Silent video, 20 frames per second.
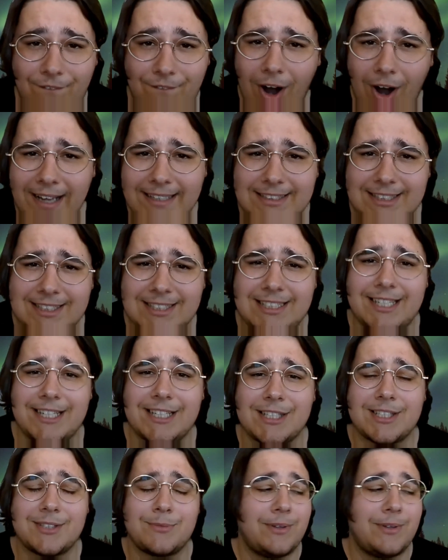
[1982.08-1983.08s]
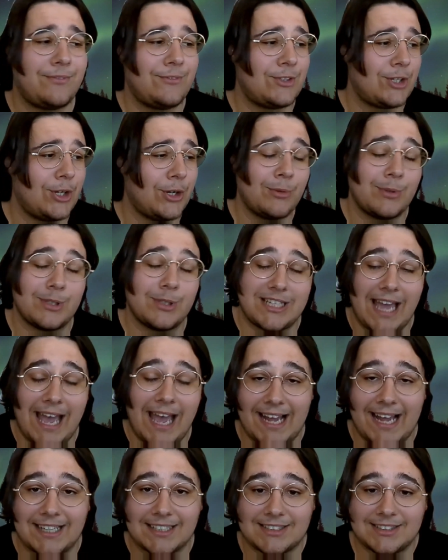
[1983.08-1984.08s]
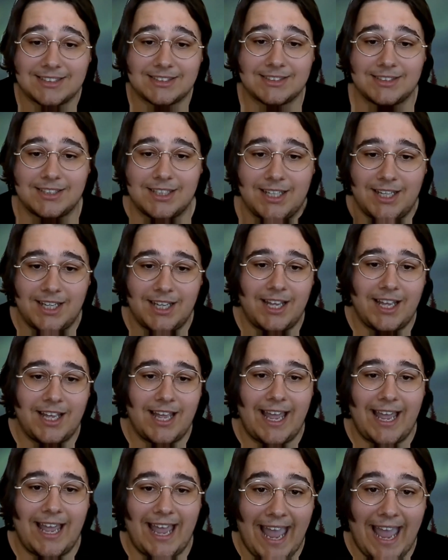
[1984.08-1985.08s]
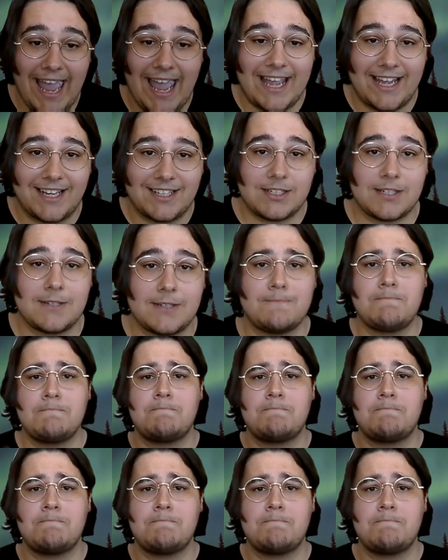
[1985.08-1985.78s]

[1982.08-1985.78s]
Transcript: fight 6 with 2 attacks, and